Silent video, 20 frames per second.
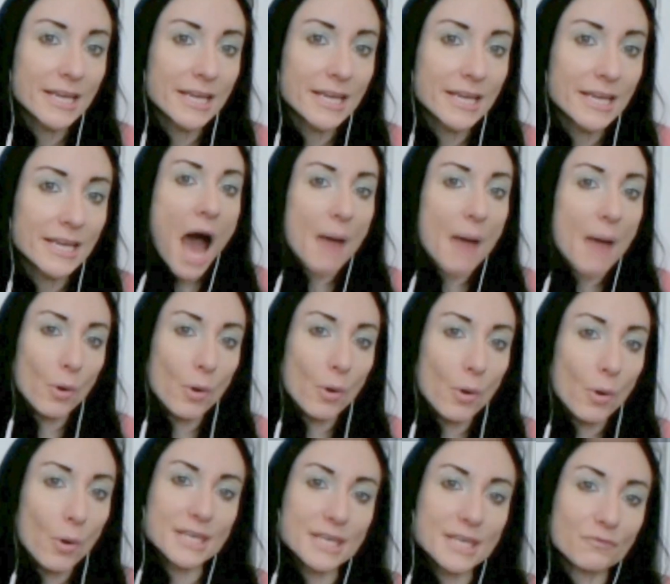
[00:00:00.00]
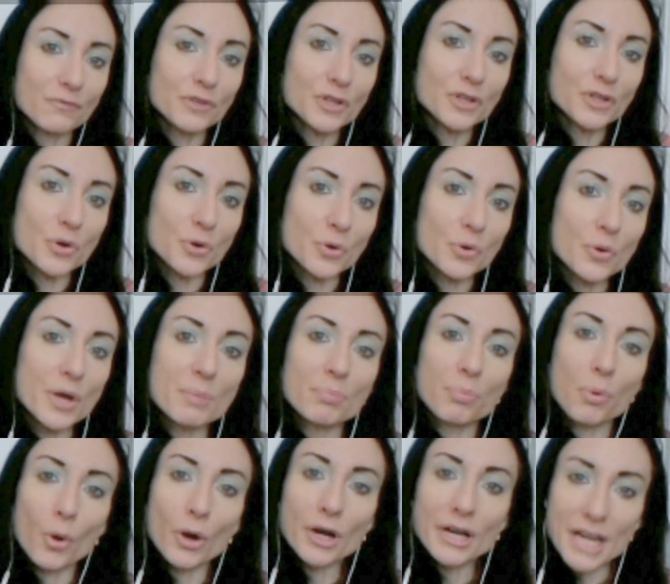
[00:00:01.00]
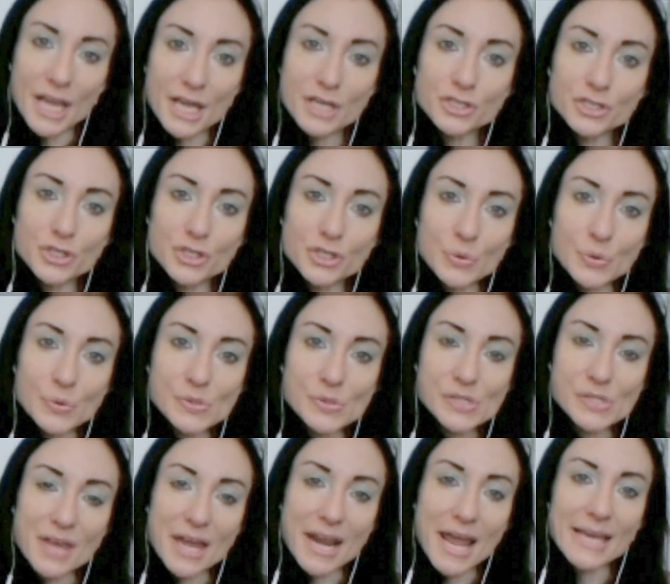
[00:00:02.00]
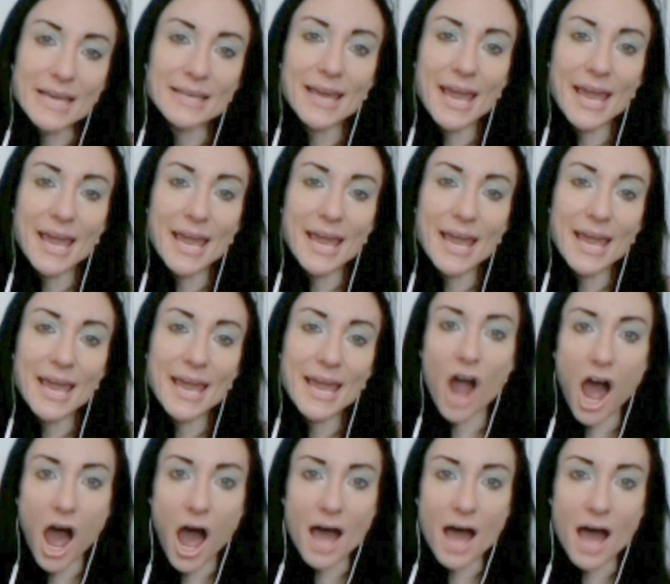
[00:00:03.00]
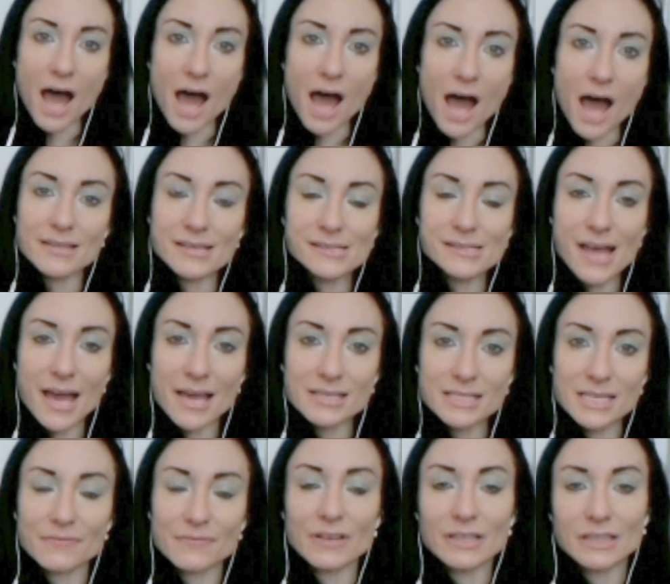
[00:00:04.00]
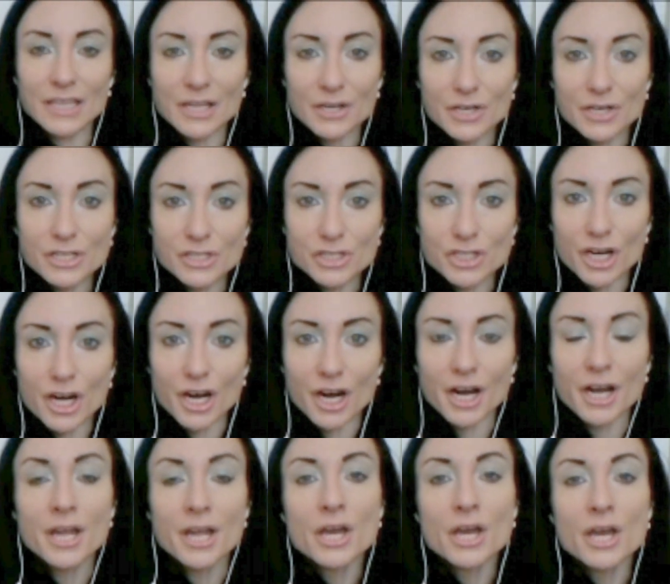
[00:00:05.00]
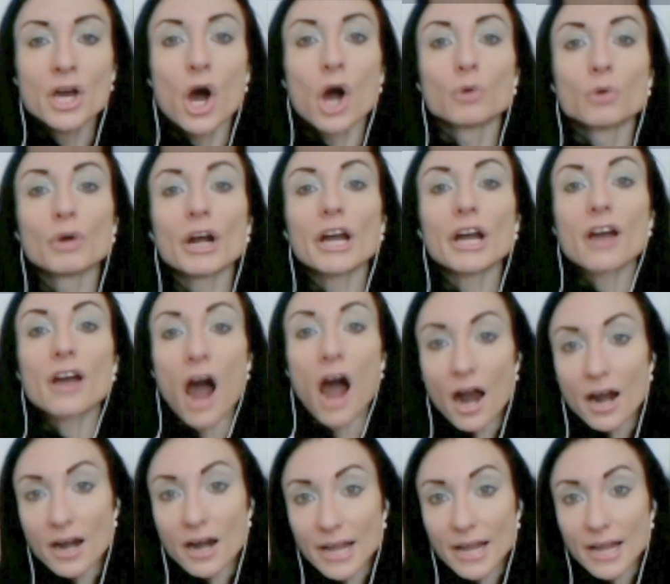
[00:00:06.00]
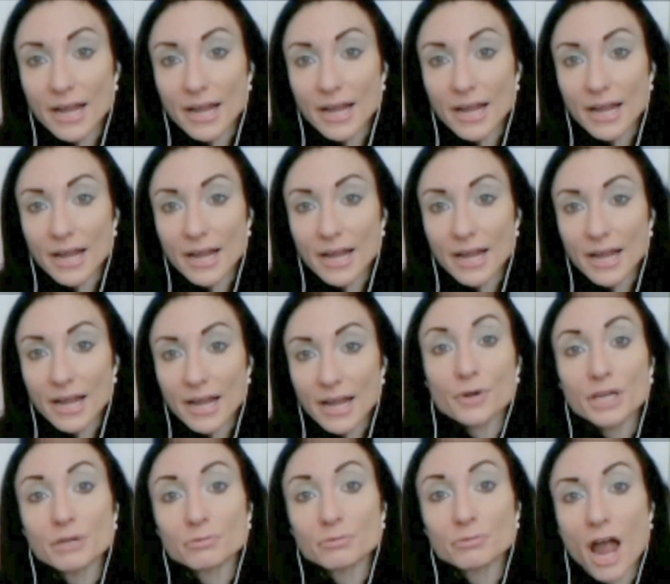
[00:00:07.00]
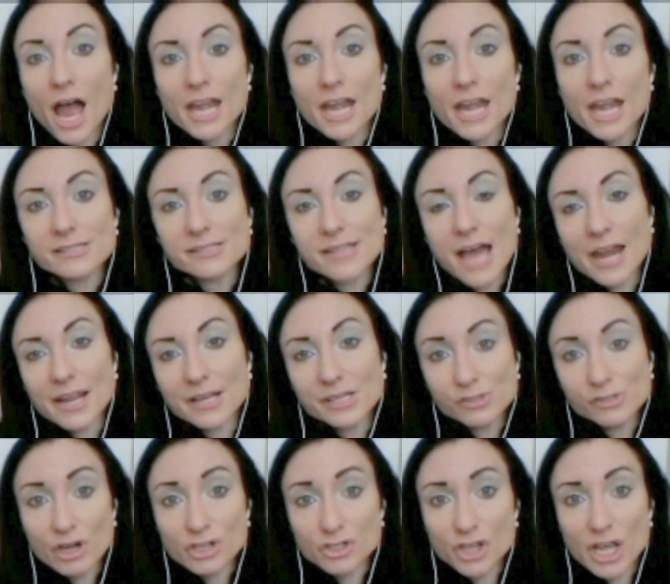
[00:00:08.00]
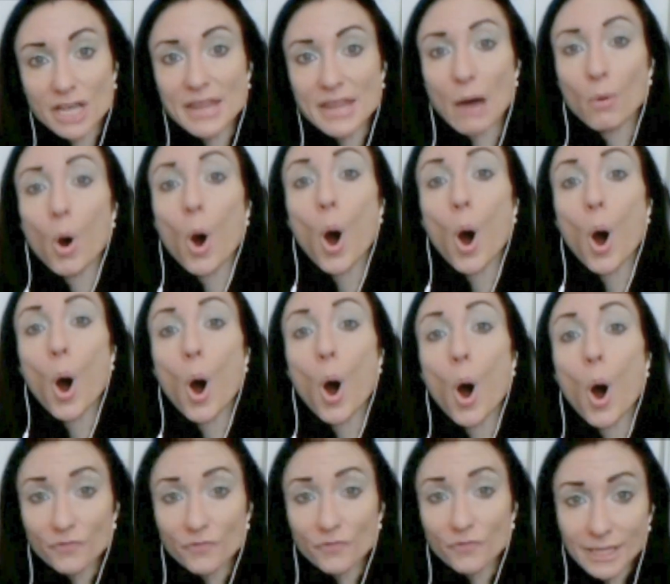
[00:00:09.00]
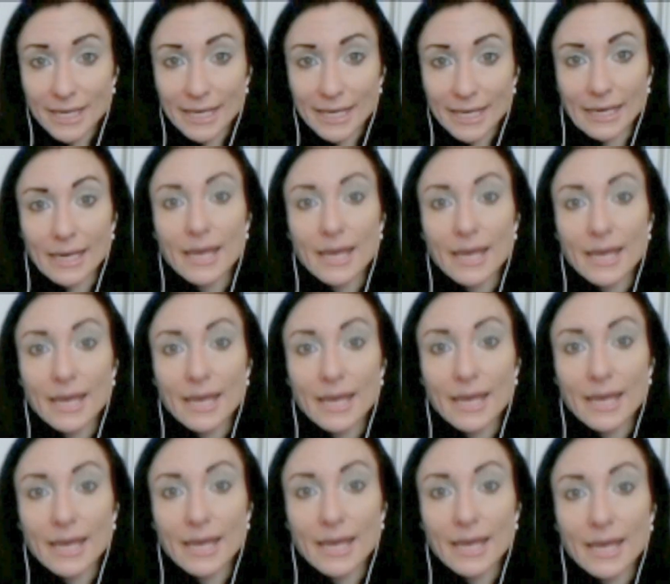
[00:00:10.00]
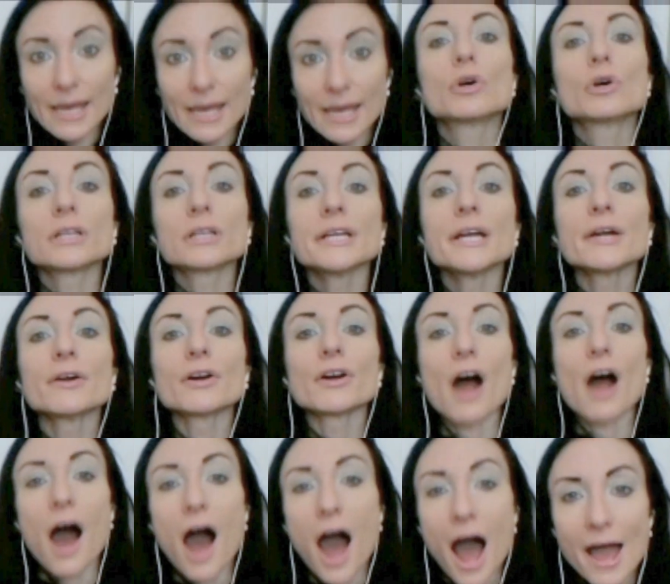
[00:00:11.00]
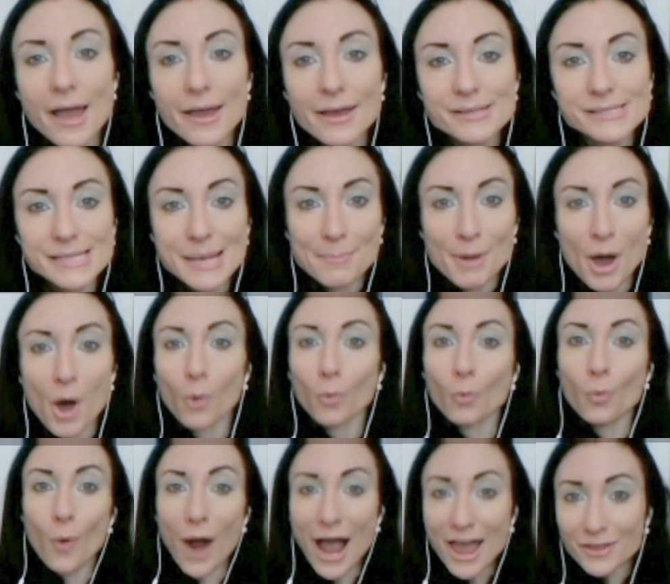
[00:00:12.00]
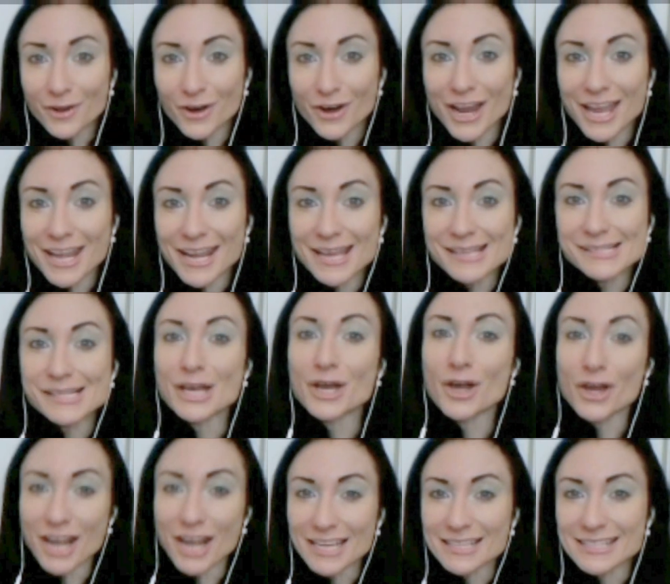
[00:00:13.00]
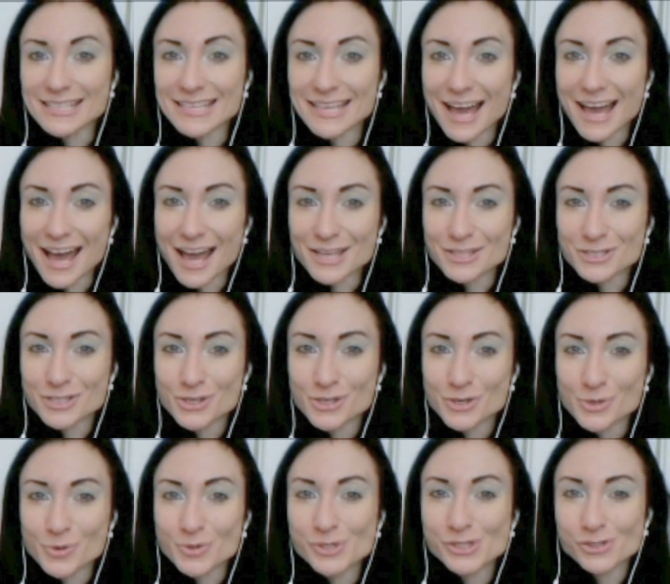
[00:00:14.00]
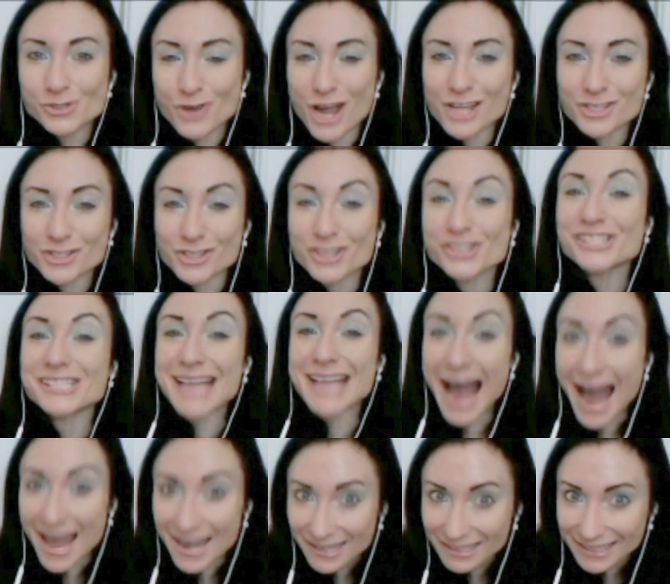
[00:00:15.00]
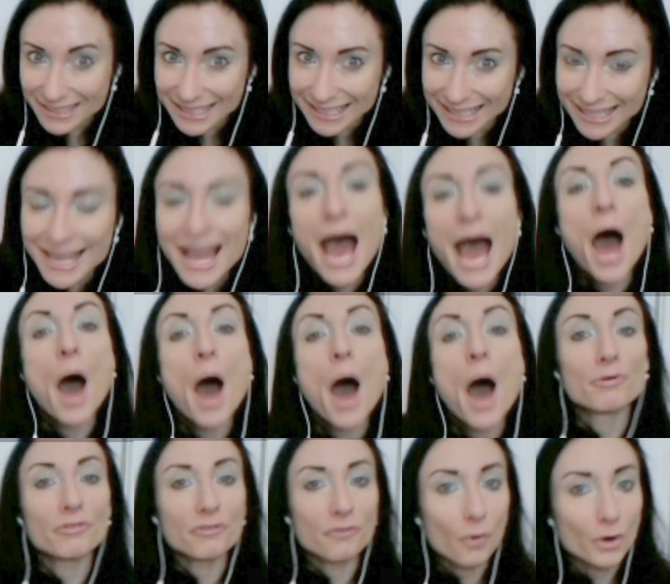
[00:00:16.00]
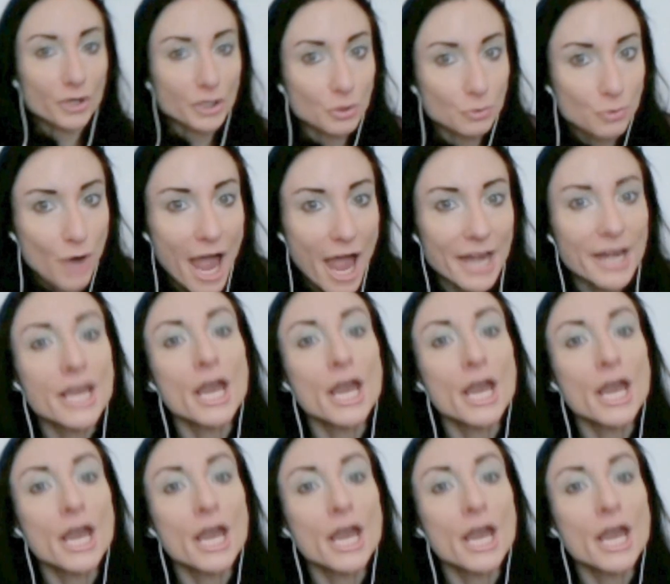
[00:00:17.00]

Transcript: I'm going to give you important issues that I came across in the scientific literature regarding pre-run static stretching that will hopefully give you clearer eyes about whether it is a good idea to stretch statically before you run.